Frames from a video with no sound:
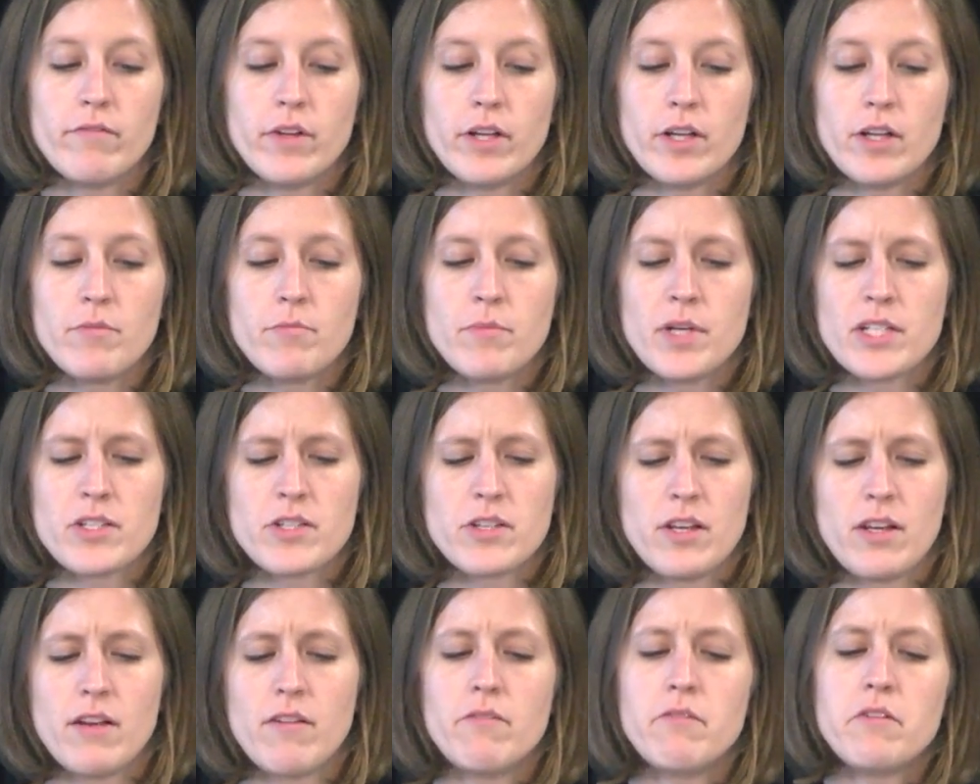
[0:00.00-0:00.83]
very much
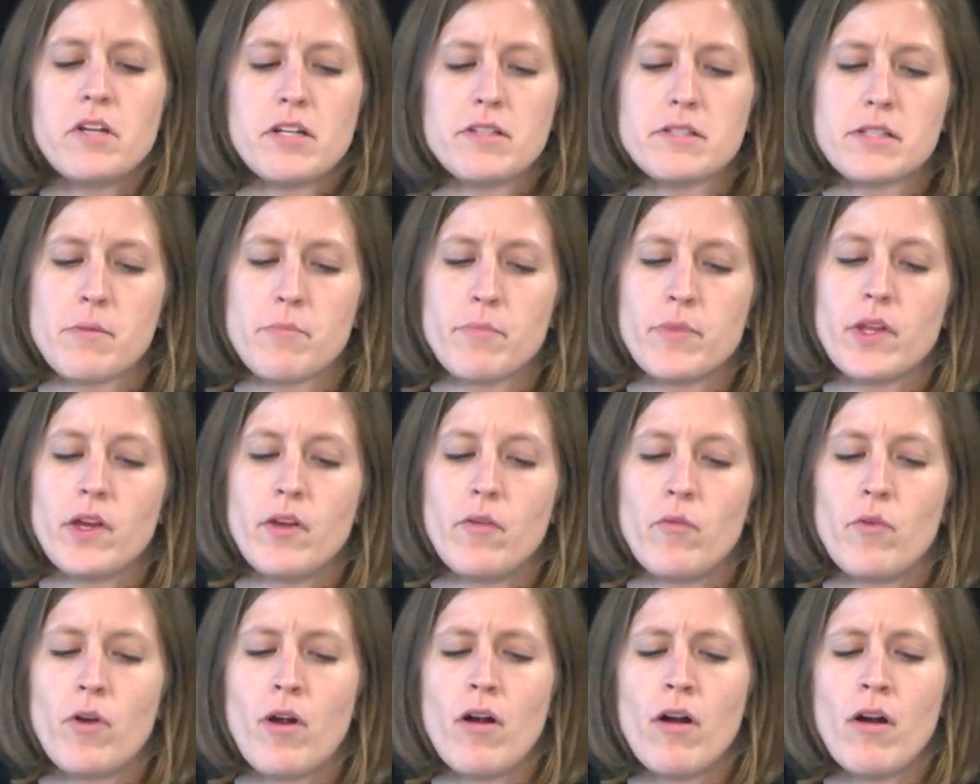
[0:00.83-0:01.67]
like I've done something
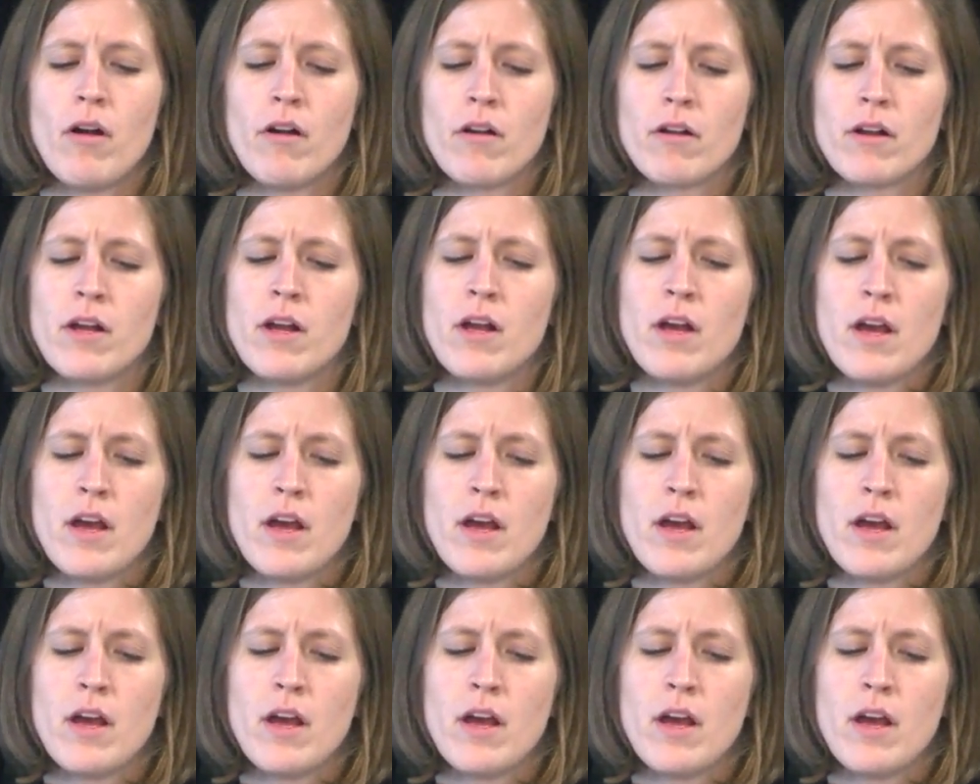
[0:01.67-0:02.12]
wrong,